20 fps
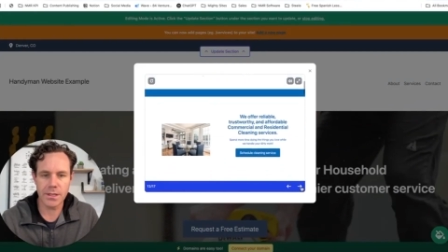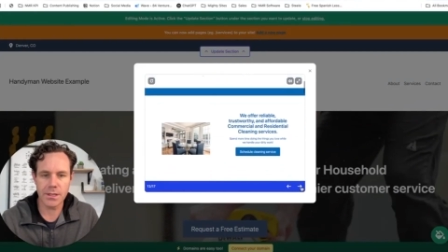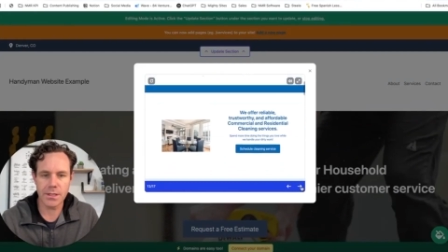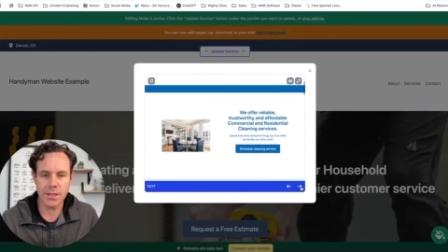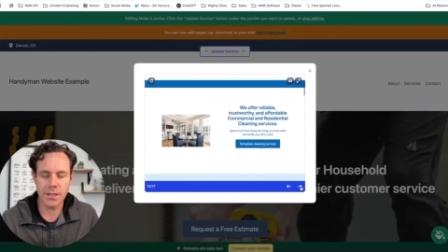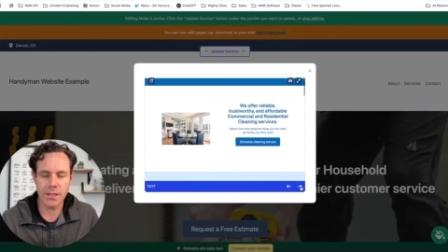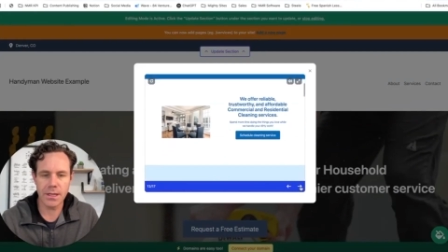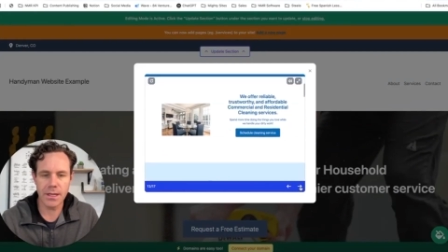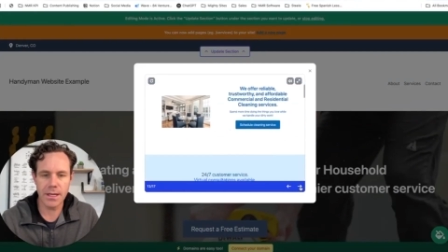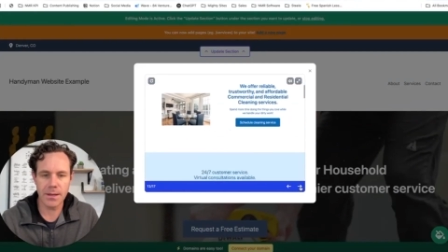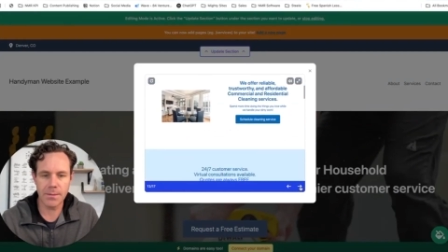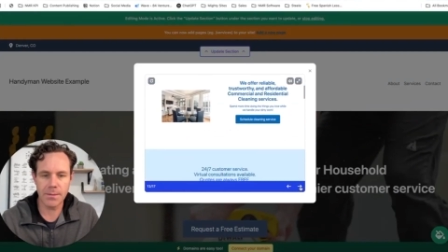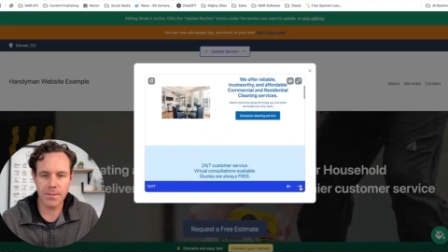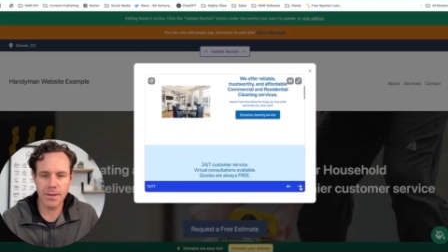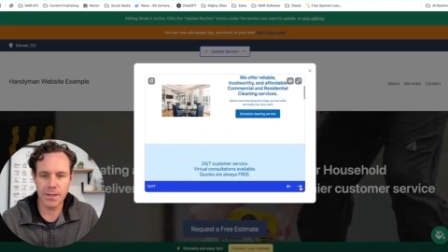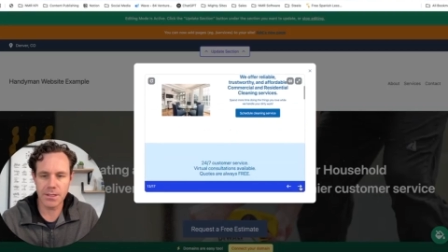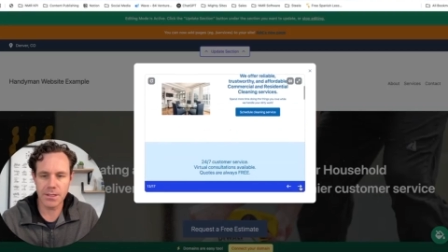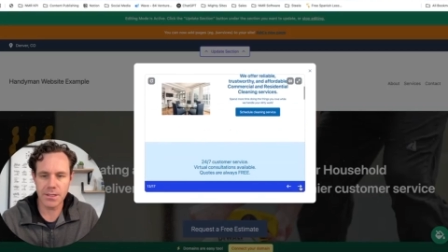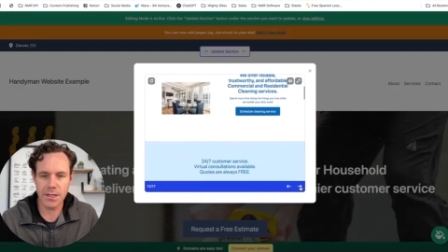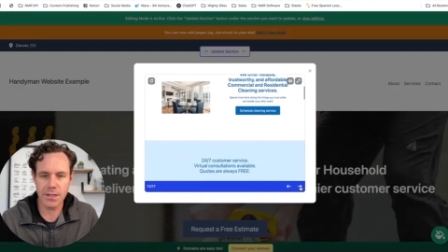cleaning
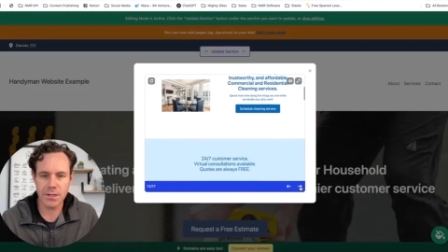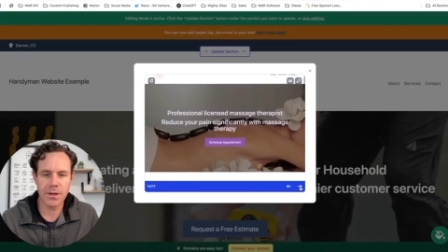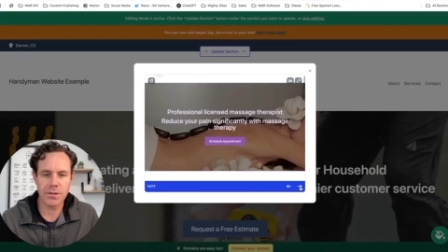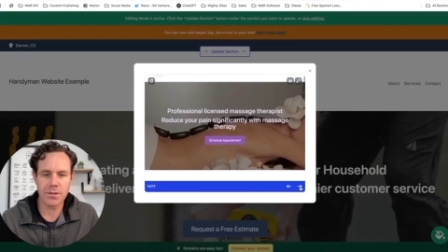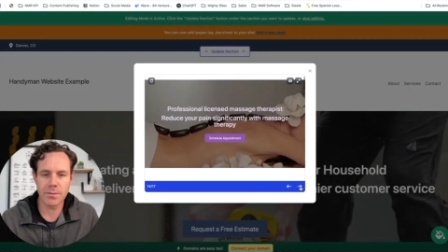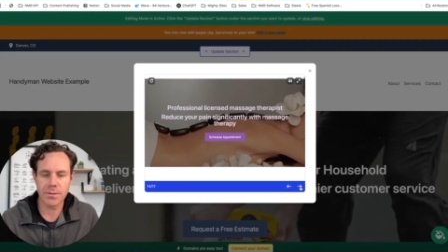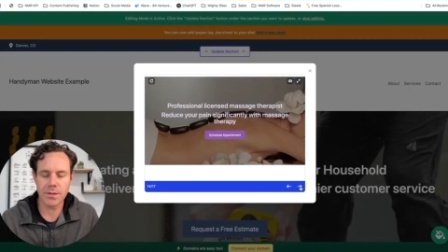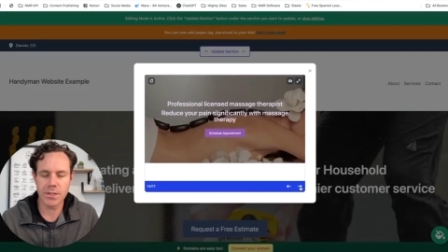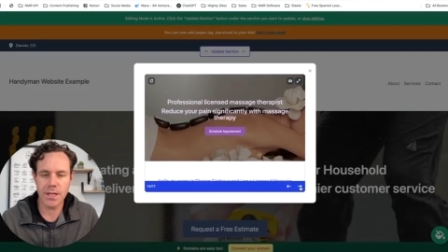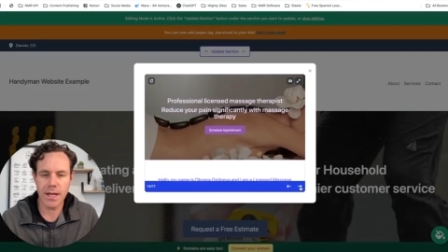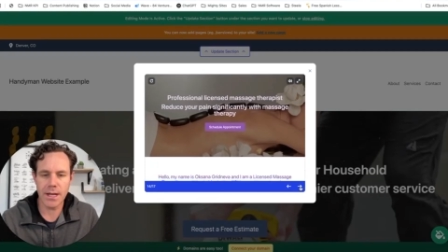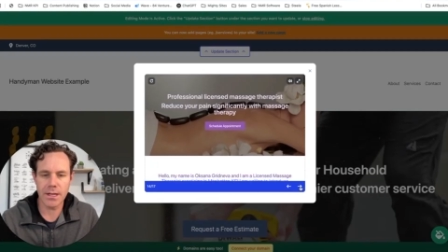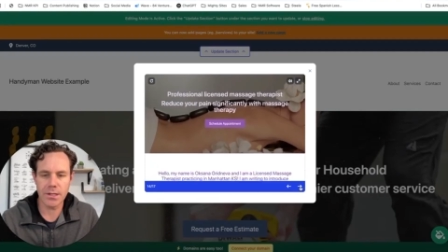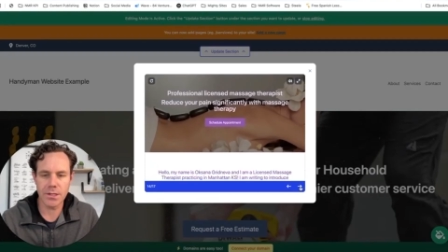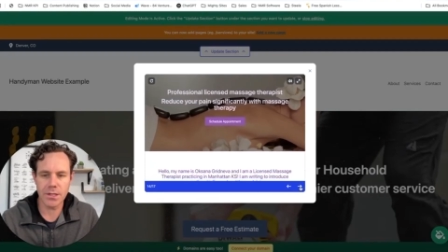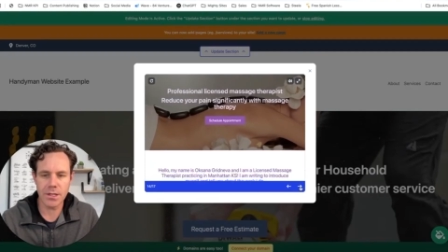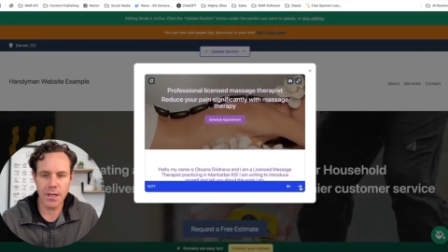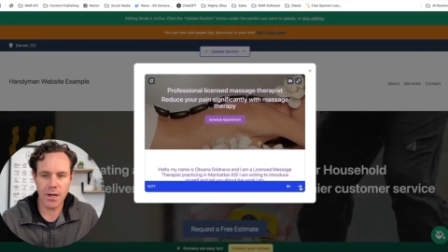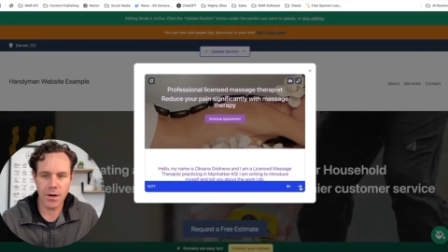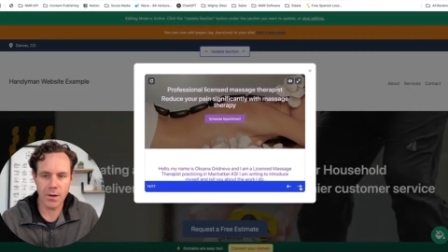business, massage
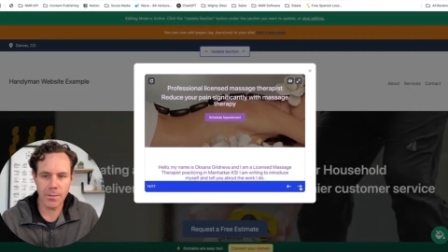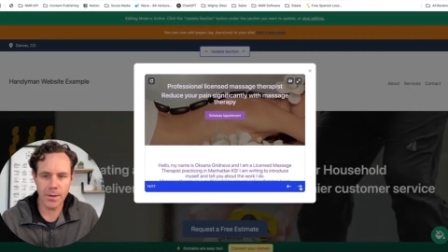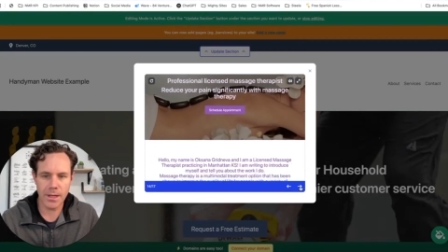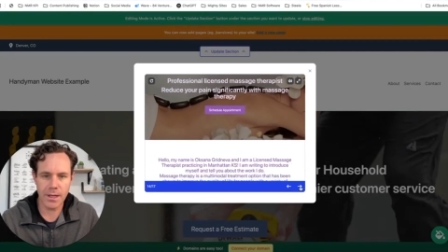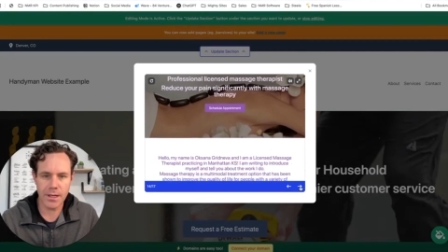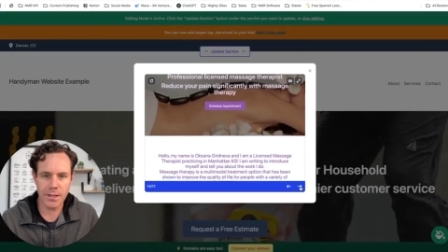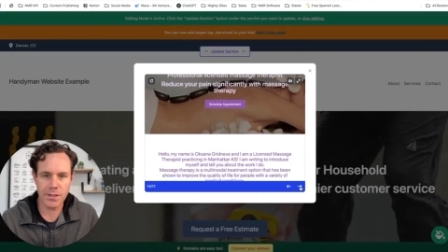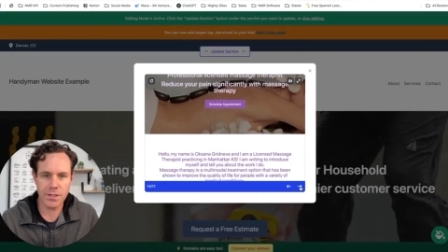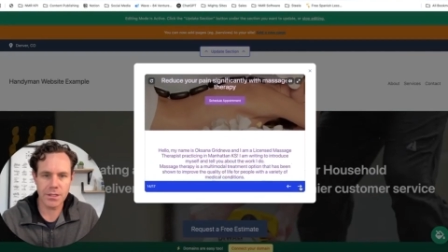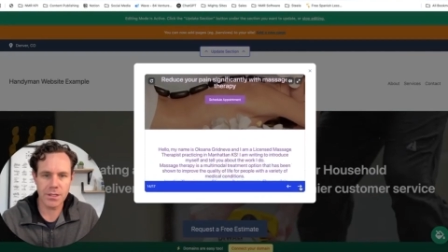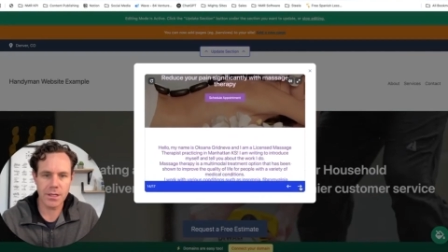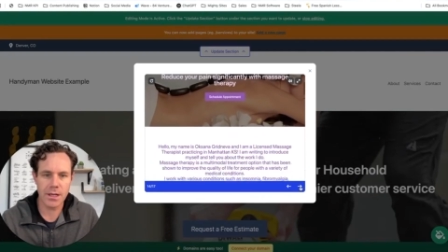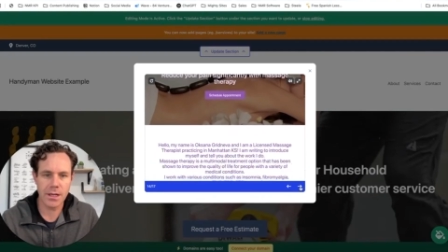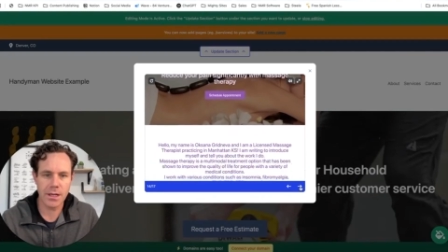therapist,